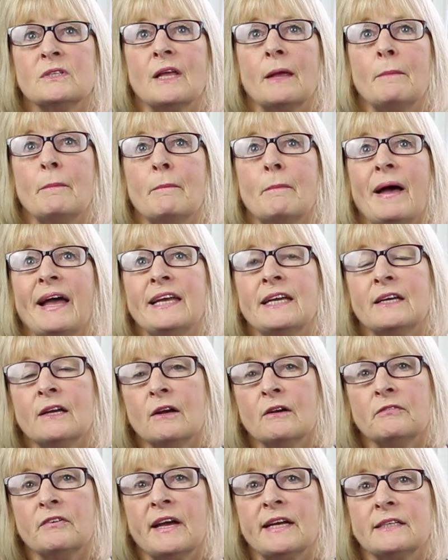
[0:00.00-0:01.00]
they may
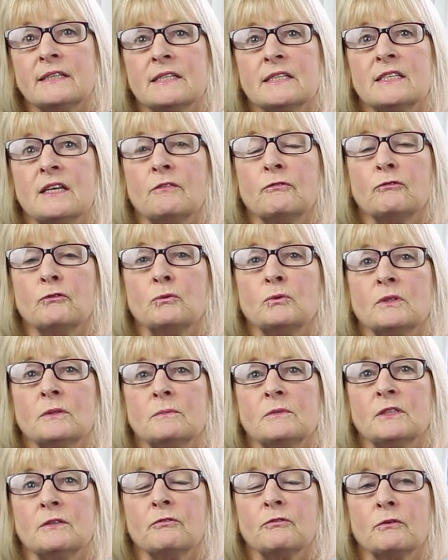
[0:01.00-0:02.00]
have had several
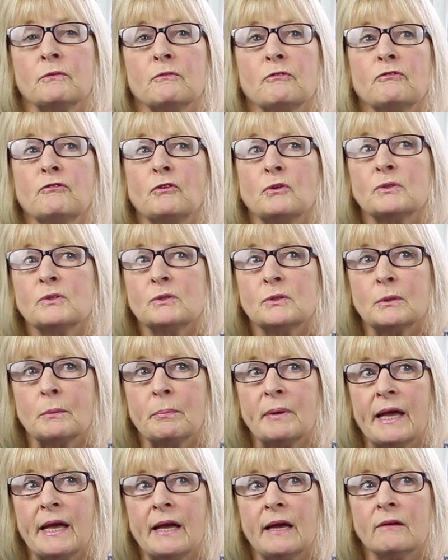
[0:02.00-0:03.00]
different foster
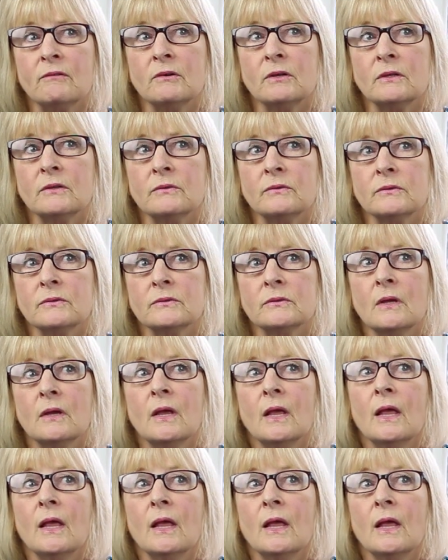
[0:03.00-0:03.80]
parents.